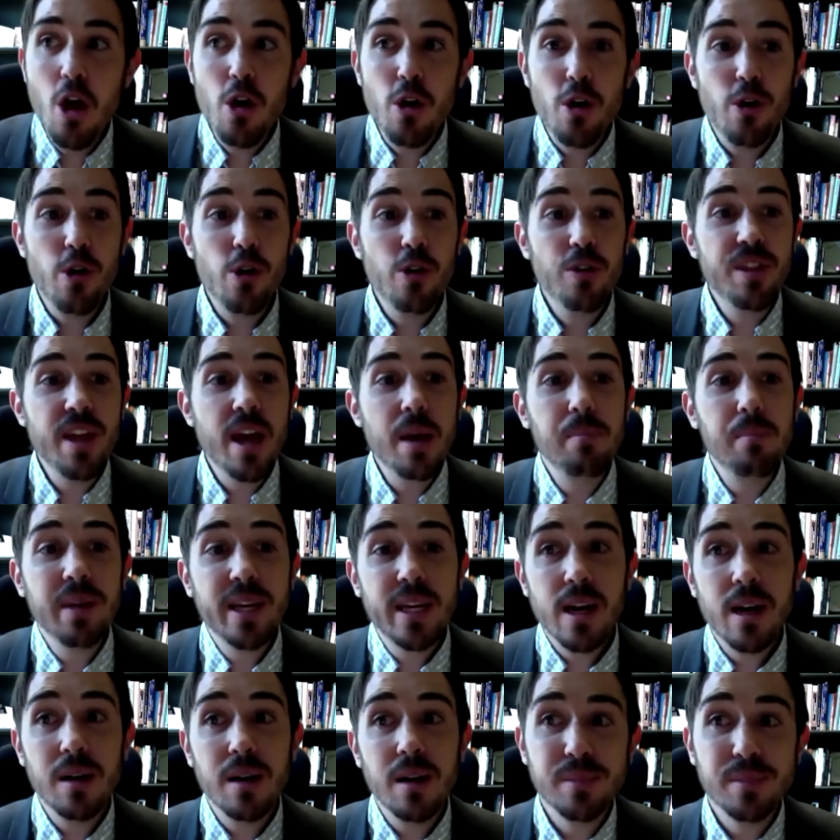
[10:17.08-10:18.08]
who then
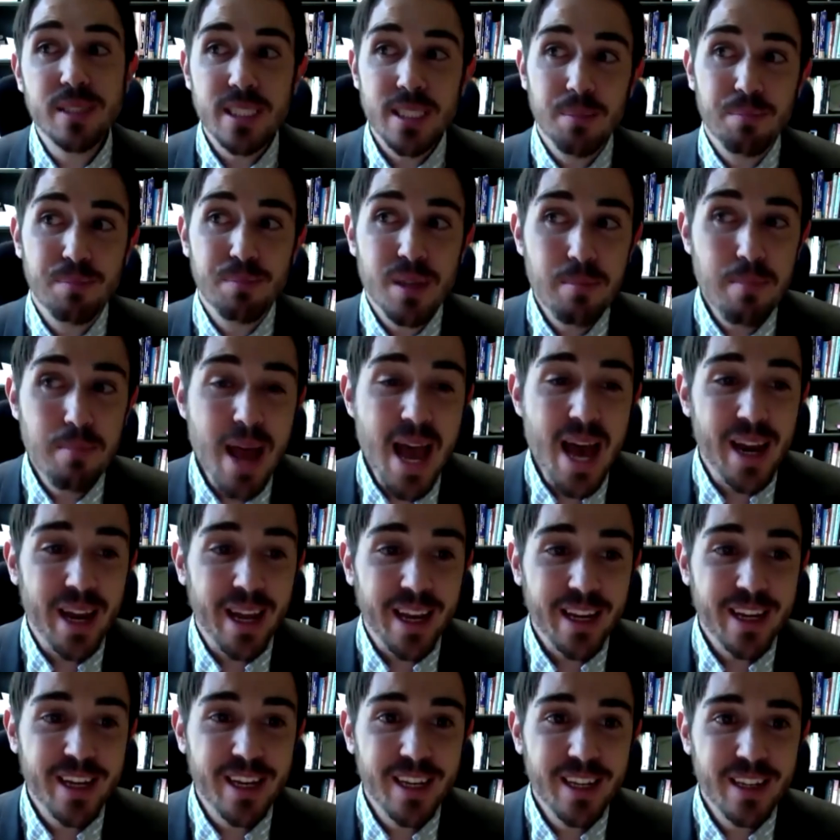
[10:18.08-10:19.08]
becomes
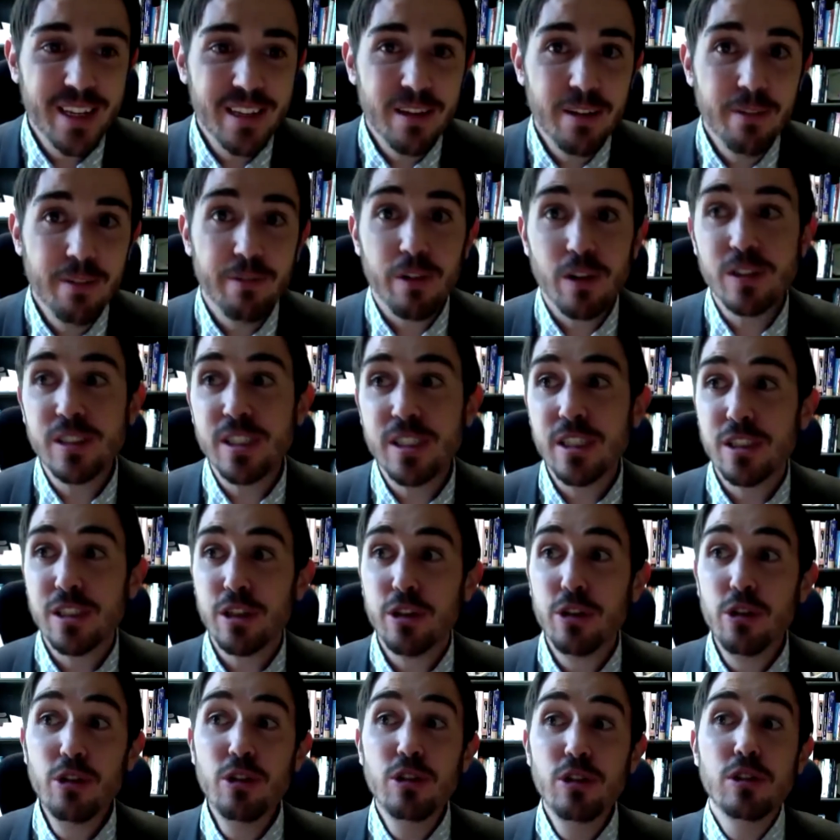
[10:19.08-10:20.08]
symptomatic versus
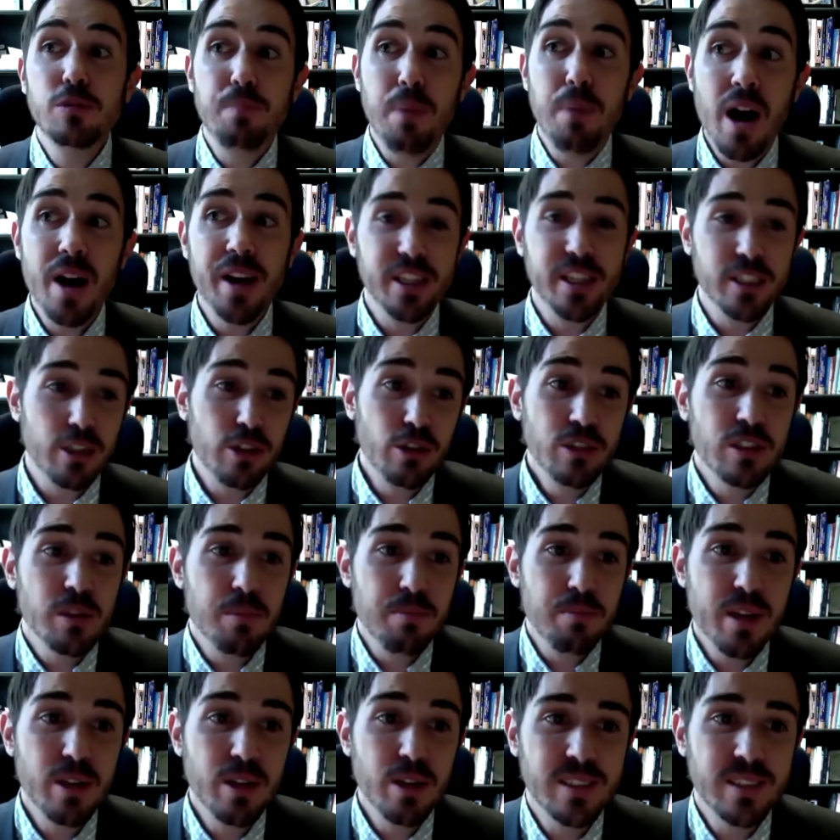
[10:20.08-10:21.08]
whose bodies, whose
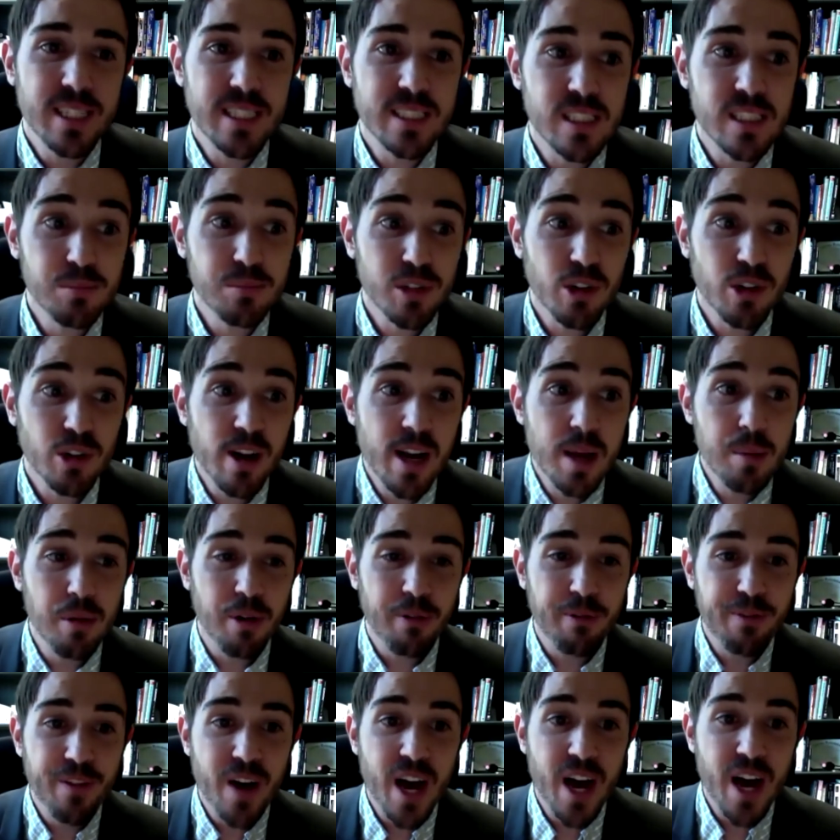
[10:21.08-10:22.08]
immune systems are able to
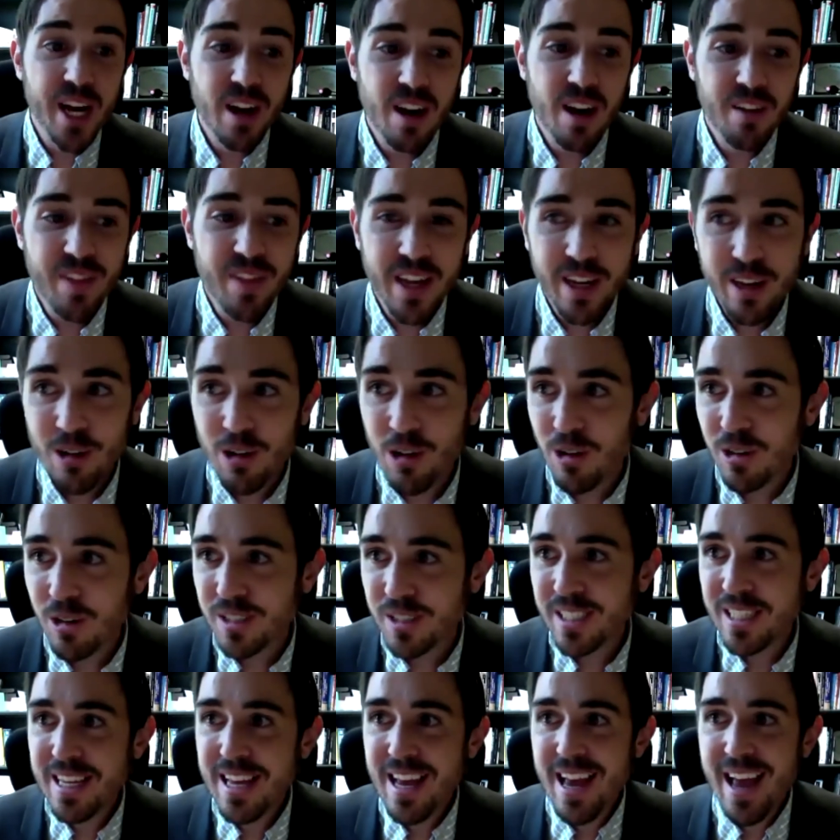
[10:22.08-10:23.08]
fight off that cold.
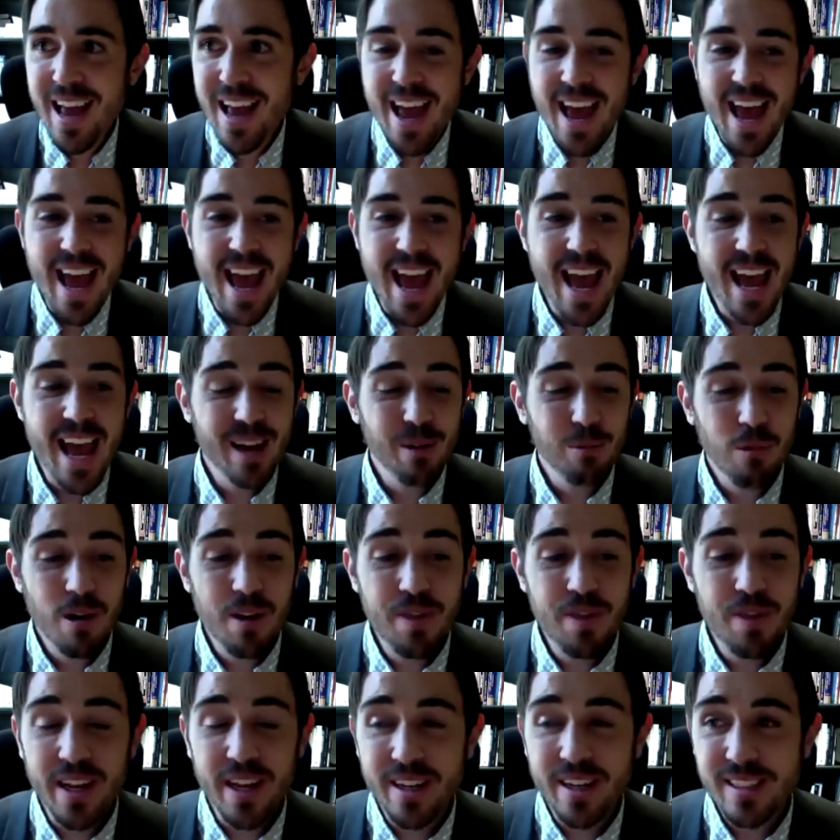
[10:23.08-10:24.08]
And what
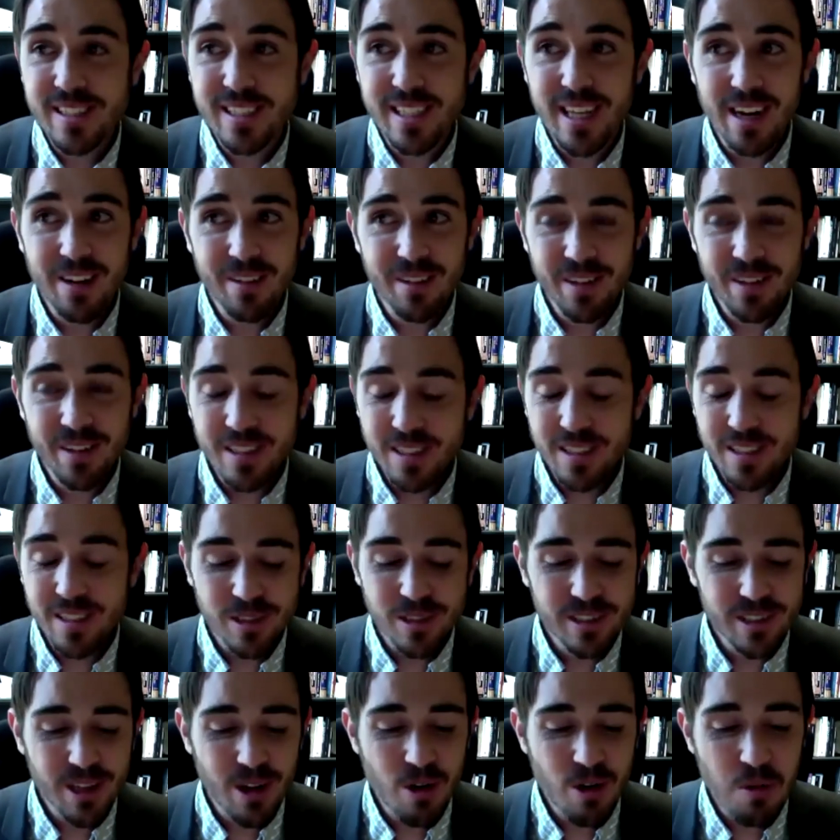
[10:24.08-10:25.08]
they discovered, this was
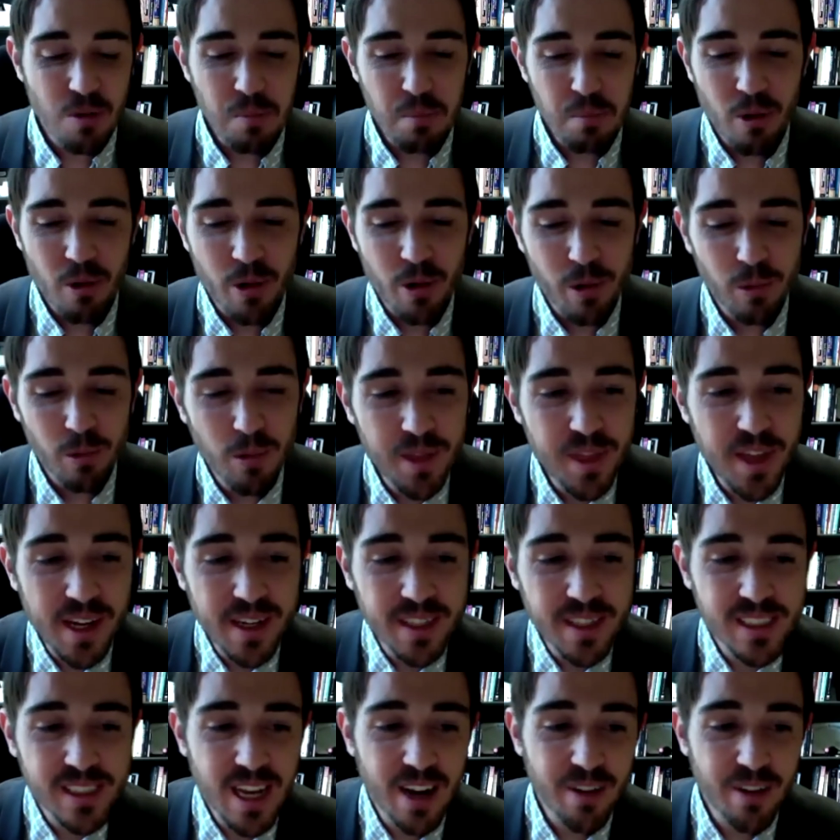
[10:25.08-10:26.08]
so important, what they
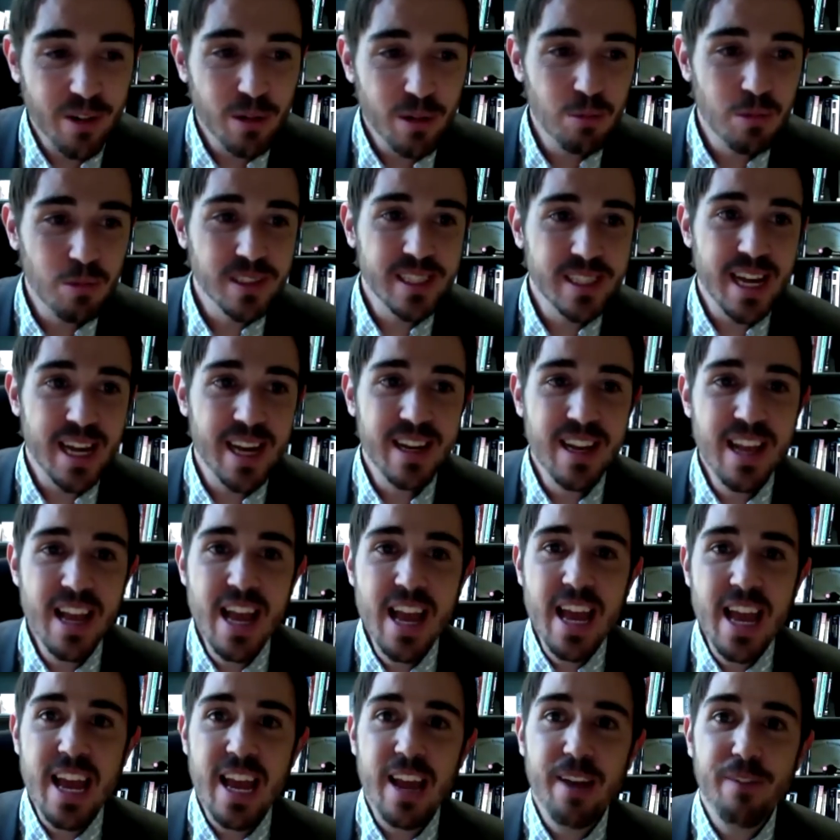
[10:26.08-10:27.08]
discovered was that
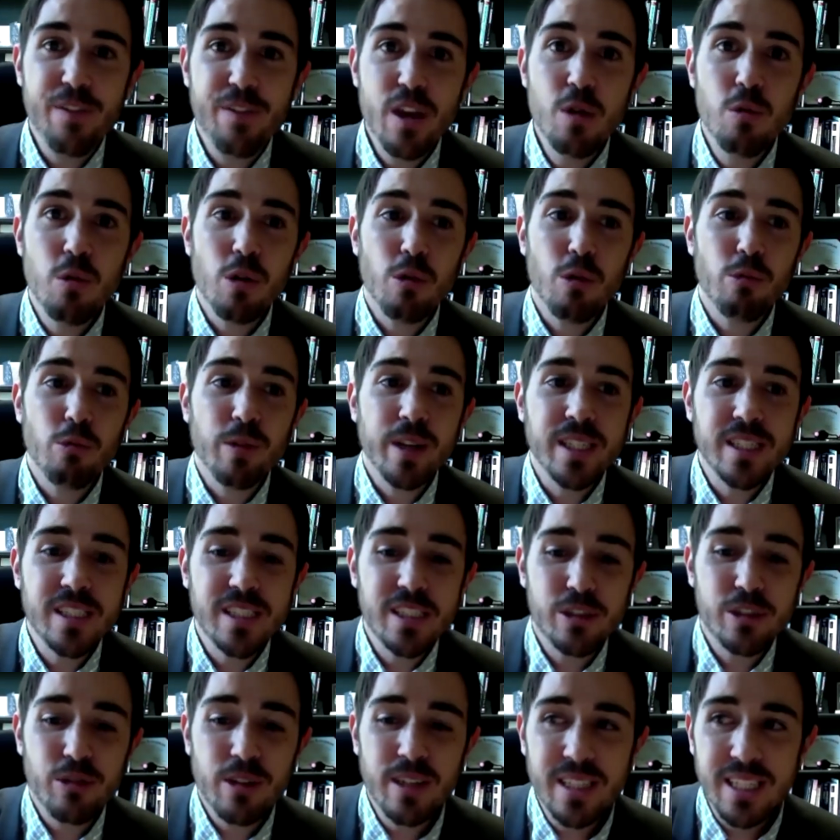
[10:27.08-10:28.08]
if you were
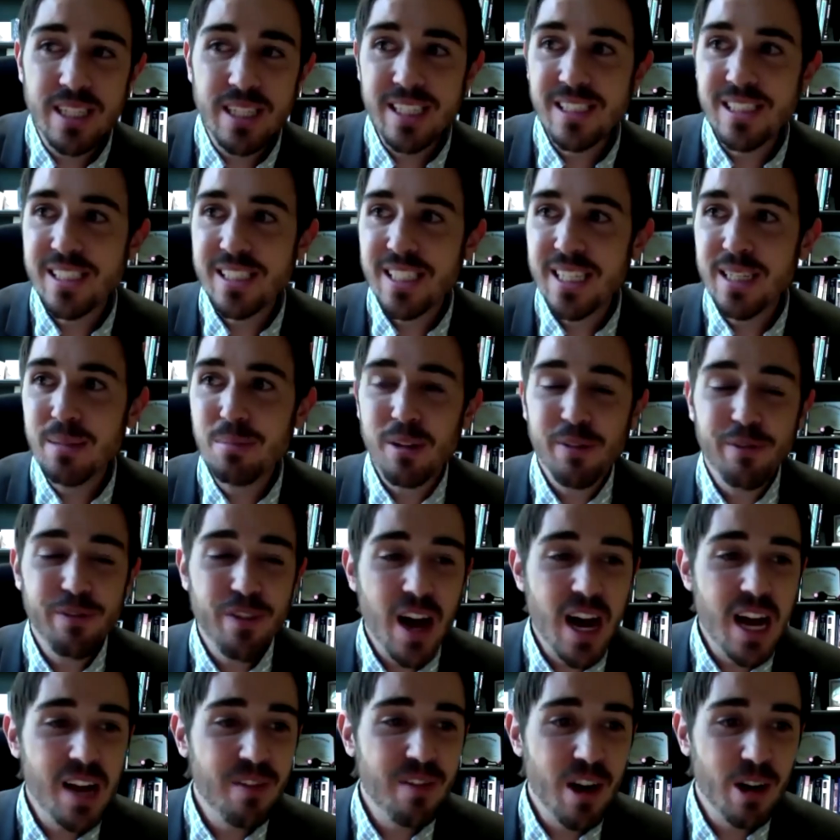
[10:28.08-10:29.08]
restricting sleep to
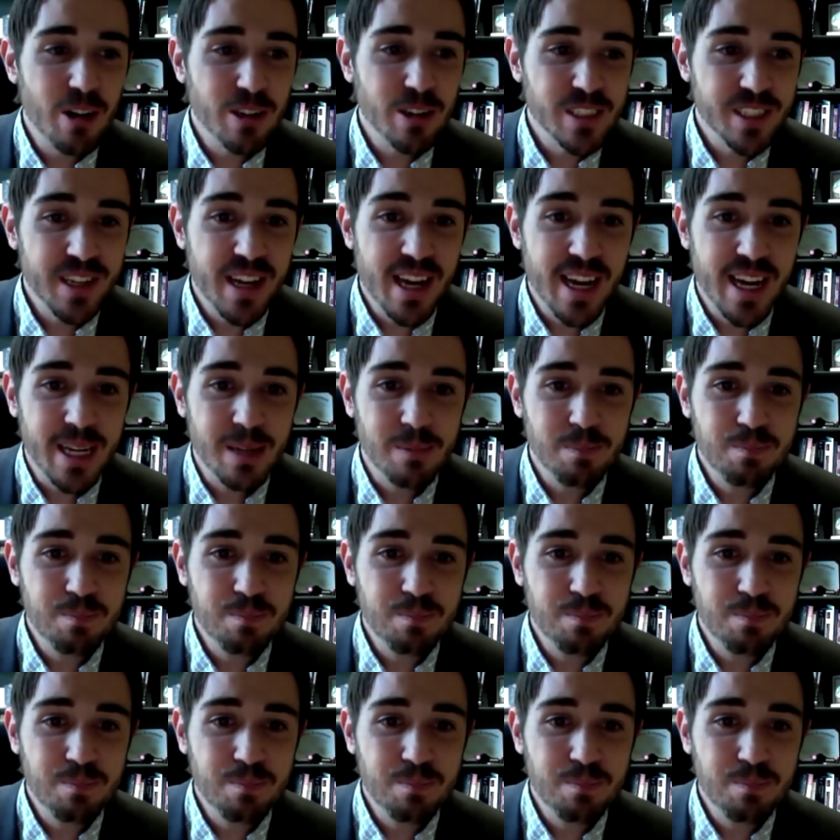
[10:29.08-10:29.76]
five hours a night,